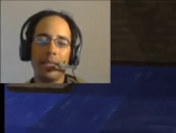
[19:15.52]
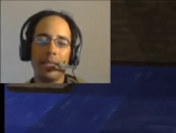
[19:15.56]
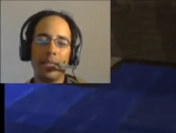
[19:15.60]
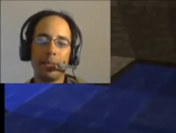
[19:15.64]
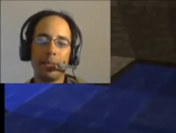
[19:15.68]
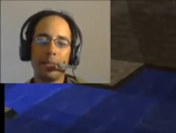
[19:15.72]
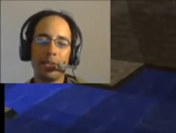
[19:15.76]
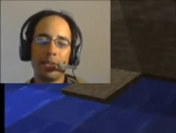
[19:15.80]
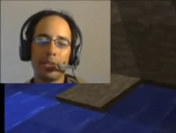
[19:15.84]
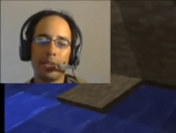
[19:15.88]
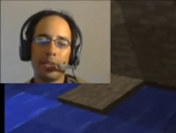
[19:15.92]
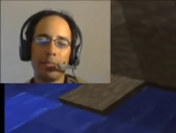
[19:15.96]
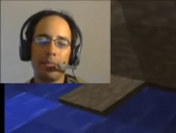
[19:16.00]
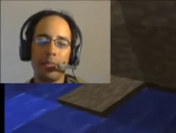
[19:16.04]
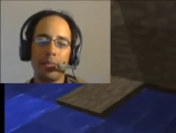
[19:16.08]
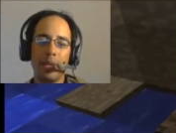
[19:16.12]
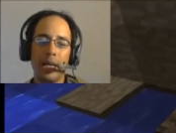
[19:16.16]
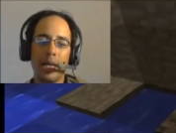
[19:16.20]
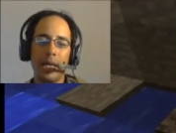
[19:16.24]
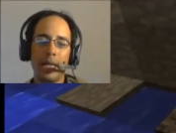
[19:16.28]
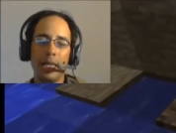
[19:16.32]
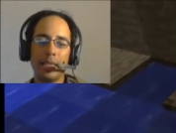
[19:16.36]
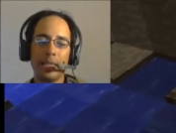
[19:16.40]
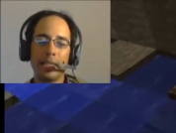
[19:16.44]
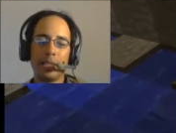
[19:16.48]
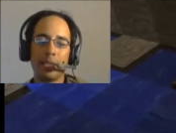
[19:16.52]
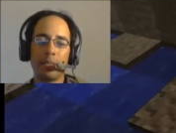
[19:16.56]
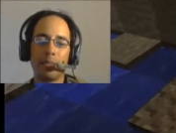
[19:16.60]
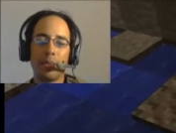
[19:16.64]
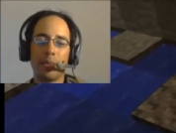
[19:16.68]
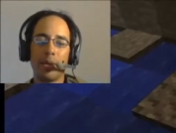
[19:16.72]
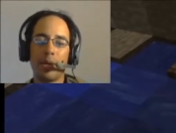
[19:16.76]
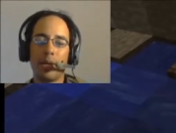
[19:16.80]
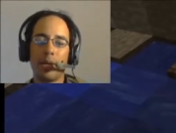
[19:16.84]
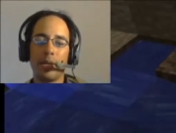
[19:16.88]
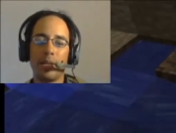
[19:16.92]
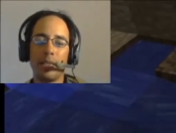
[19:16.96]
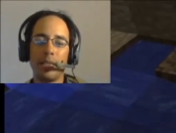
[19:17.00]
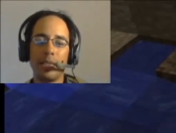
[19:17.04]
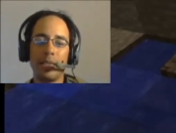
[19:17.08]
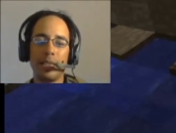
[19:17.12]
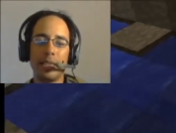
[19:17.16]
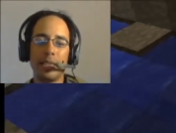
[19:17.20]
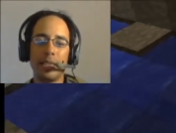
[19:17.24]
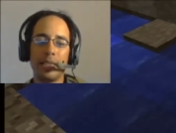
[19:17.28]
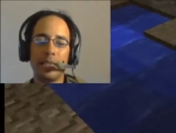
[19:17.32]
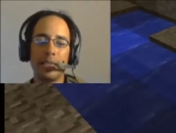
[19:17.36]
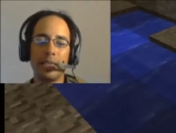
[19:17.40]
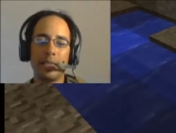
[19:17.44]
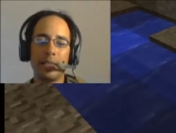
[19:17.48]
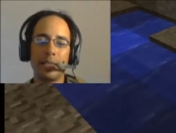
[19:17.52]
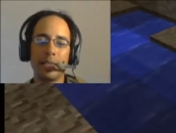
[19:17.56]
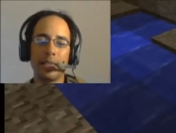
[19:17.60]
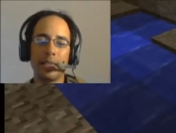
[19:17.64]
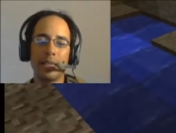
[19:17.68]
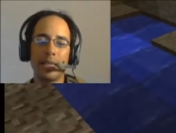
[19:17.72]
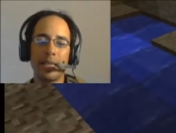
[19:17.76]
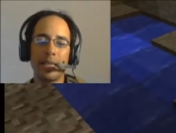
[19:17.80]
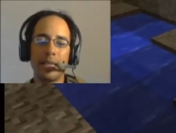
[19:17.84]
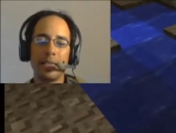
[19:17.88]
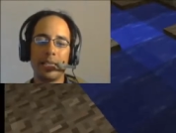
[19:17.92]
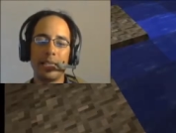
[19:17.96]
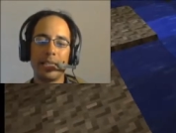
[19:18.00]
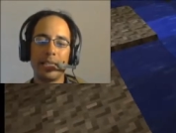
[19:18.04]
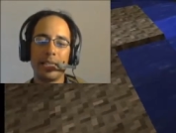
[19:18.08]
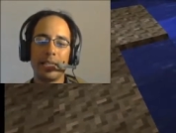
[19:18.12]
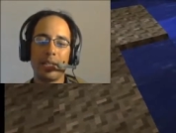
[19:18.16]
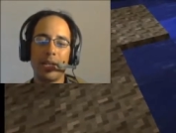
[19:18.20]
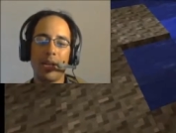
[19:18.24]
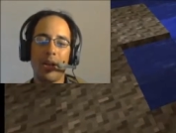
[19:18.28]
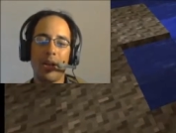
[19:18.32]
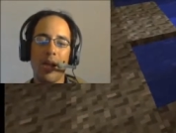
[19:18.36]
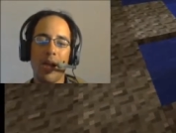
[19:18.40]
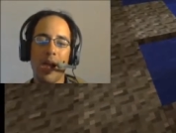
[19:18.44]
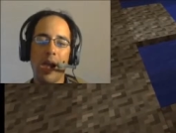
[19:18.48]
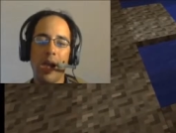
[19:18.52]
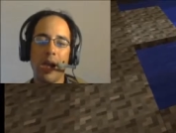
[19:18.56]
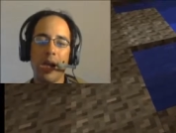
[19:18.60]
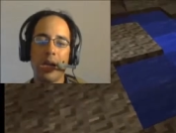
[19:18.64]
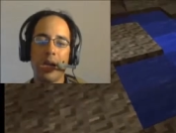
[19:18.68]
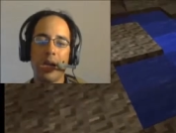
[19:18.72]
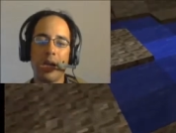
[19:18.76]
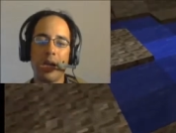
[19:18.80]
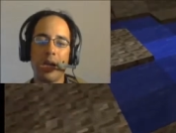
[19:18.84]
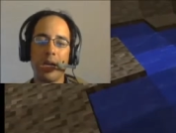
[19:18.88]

Alright, I think I'm going to just mine this part and then I'll get out of here.